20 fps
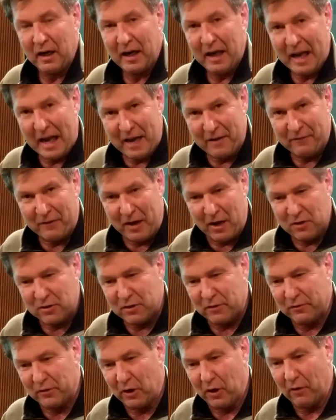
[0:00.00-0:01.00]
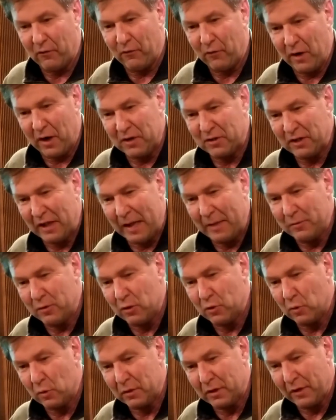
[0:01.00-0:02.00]
½ ounce of your fresh lime
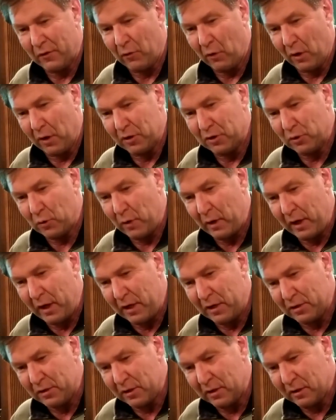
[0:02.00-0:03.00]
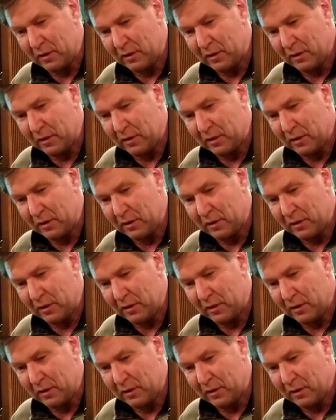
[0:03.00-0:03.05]
juice, which I've already squeezed,